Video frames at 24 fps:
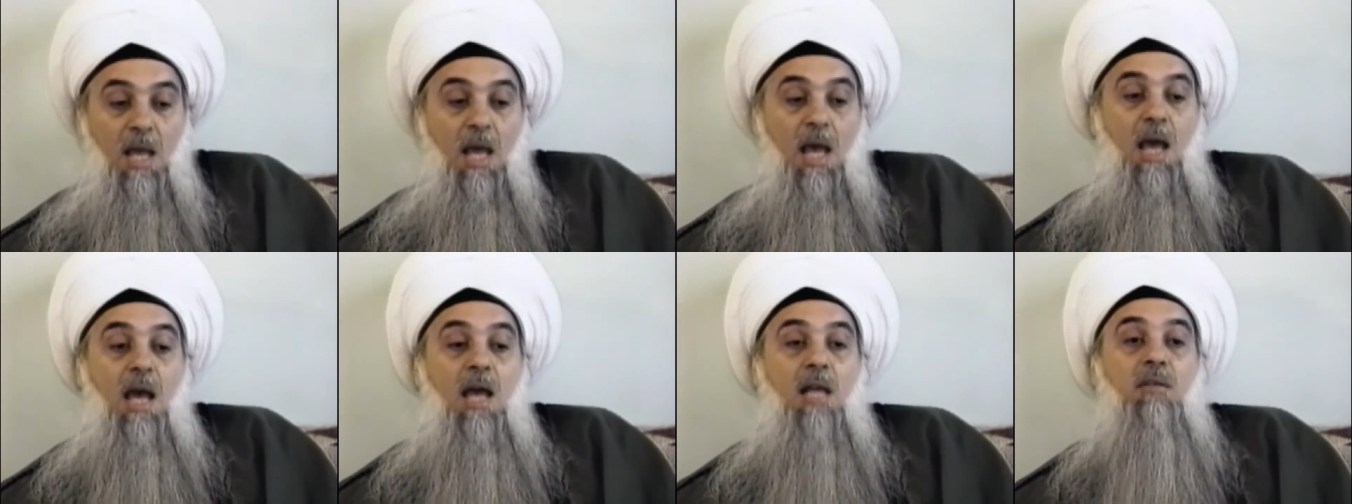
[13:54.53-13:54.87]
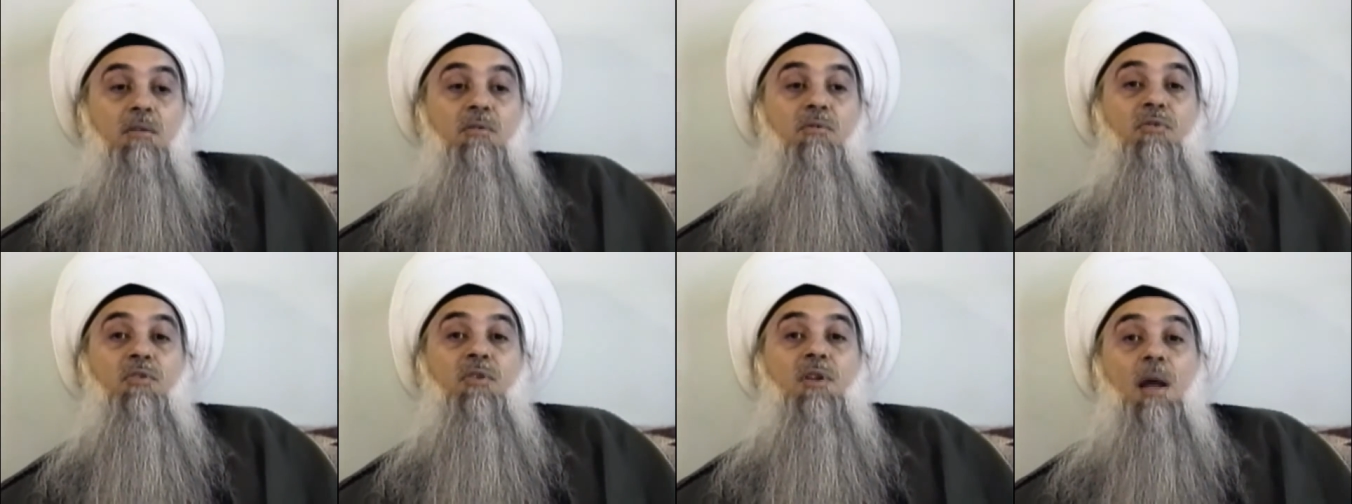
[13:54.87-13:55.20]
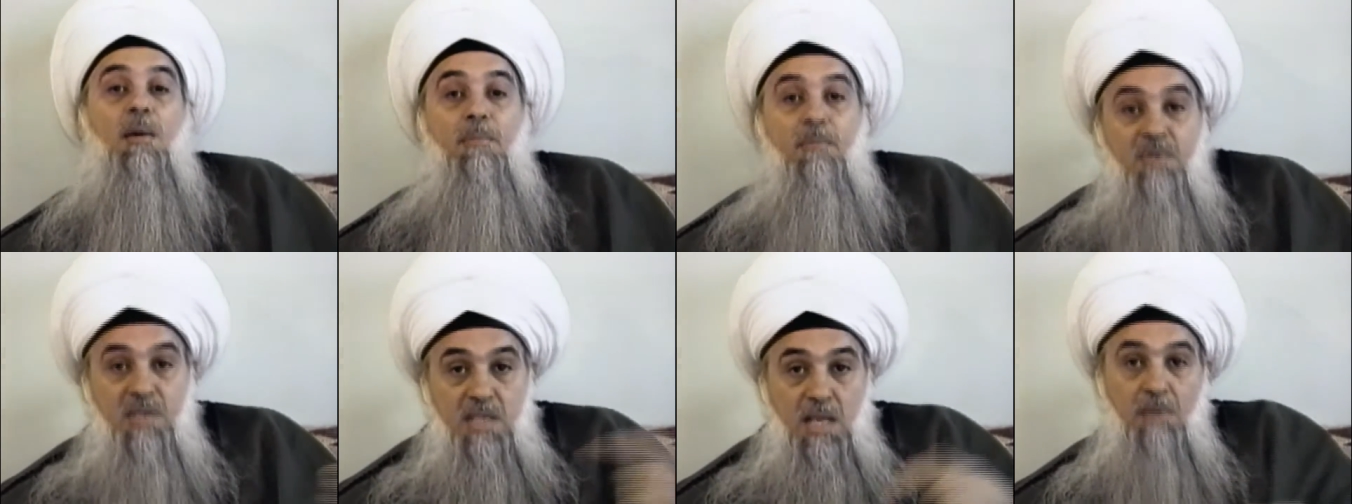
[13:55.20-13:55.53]
And
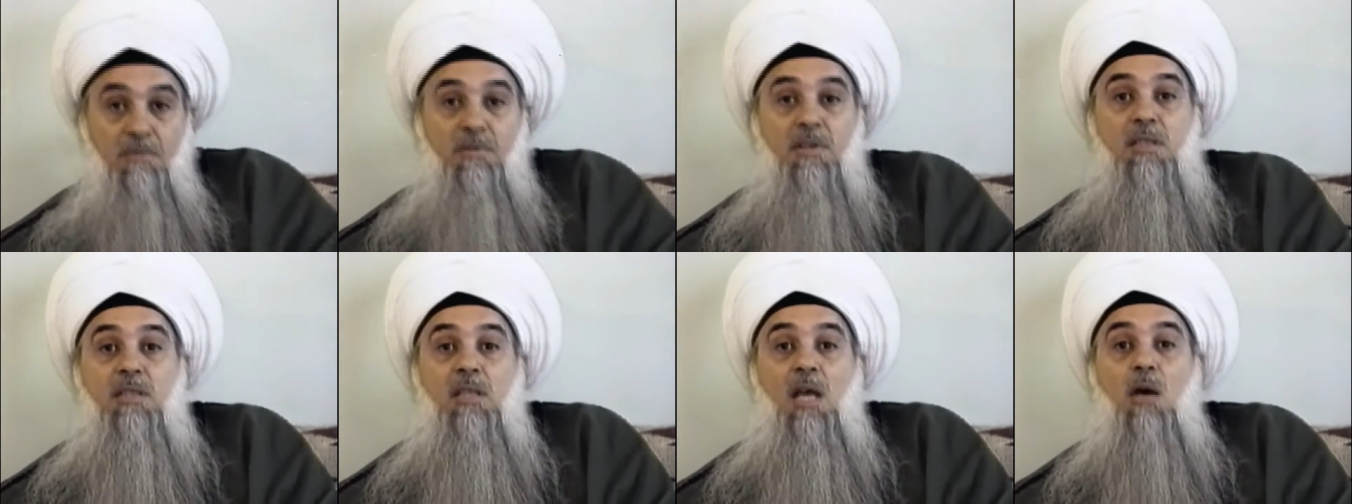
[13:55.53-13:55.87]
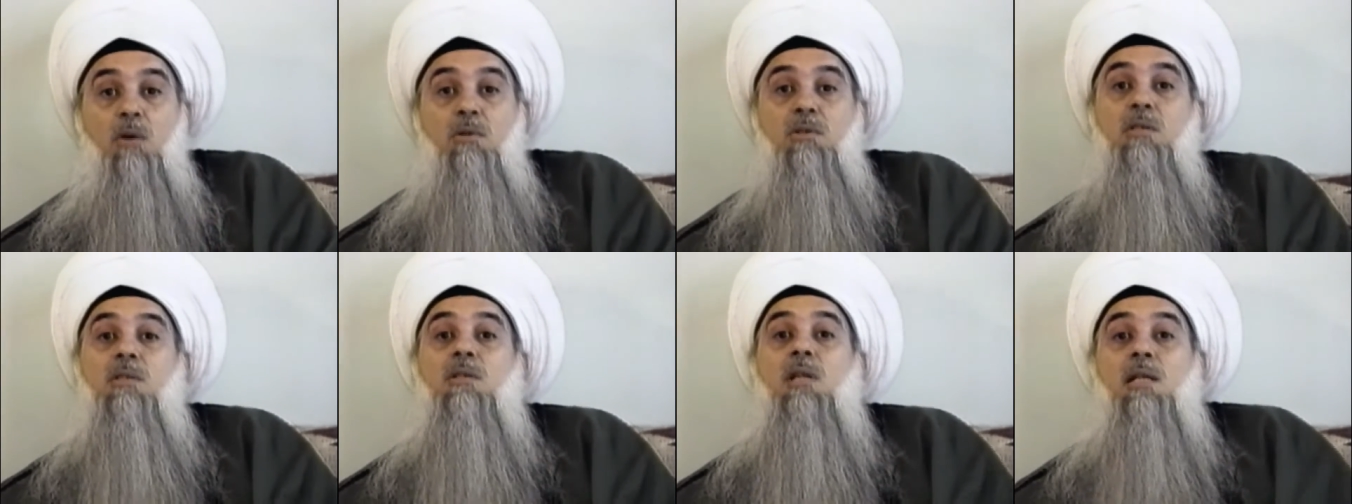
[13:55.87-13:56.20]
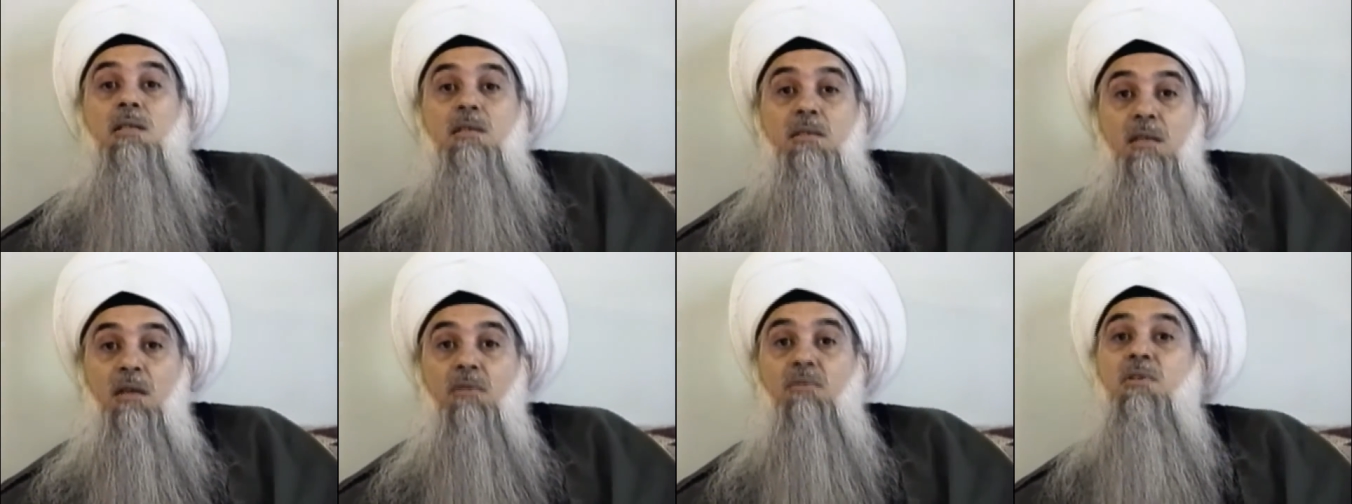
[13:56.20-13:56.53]
from
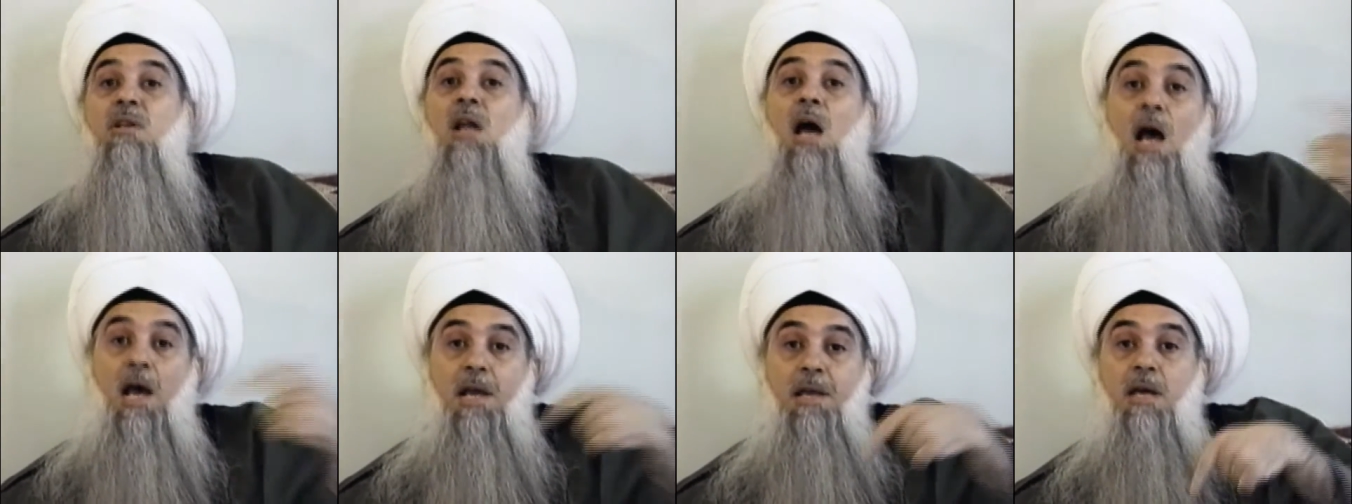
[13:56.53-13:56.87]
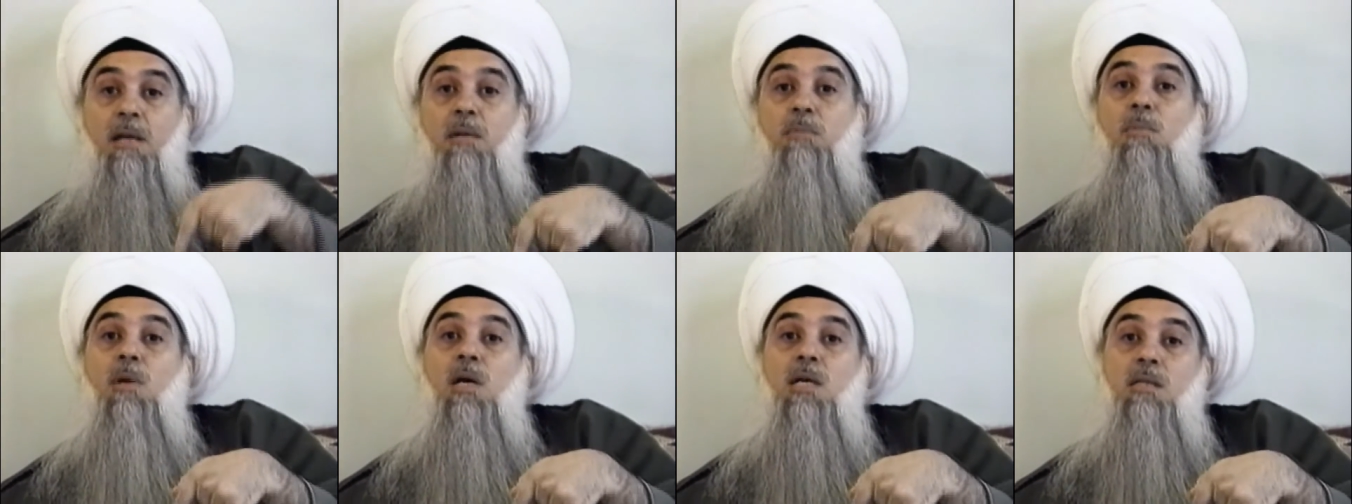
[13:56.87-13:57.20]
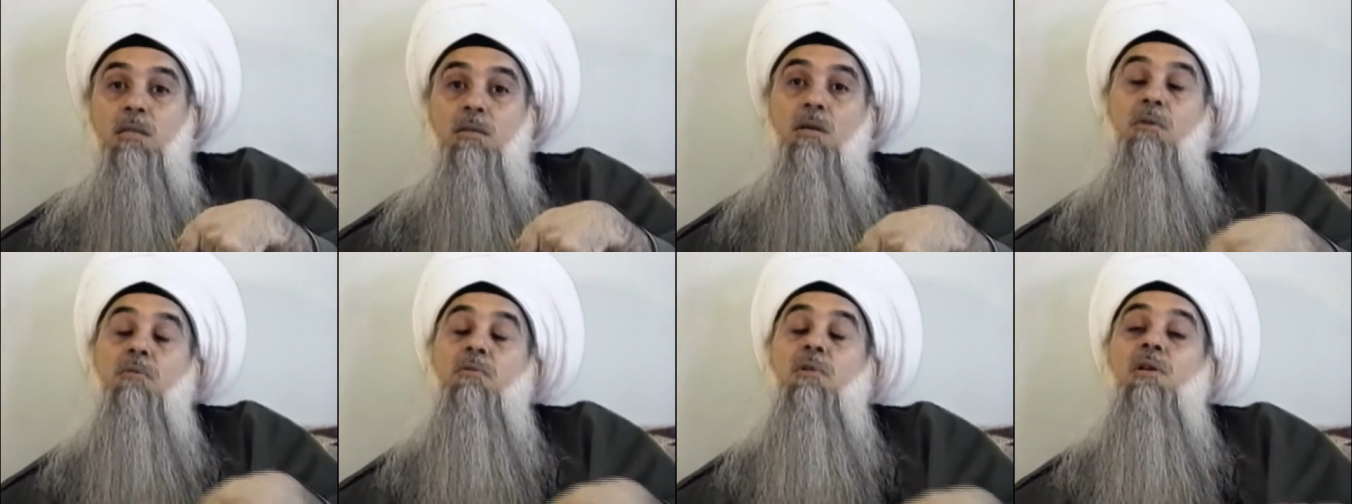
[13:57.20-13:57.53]
7,007 higher
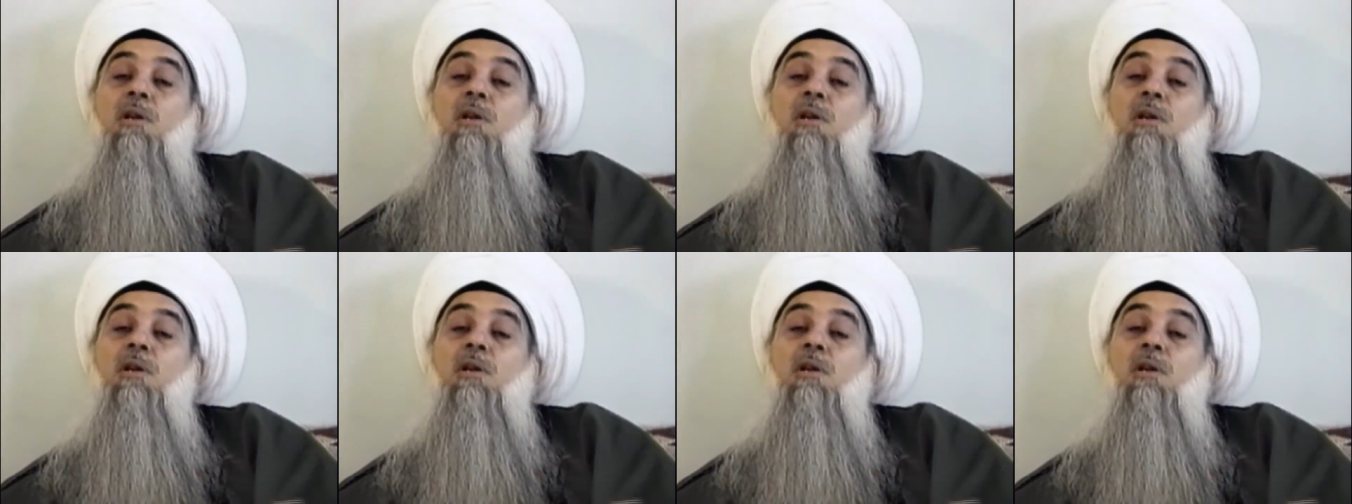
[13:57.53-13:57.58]
masters,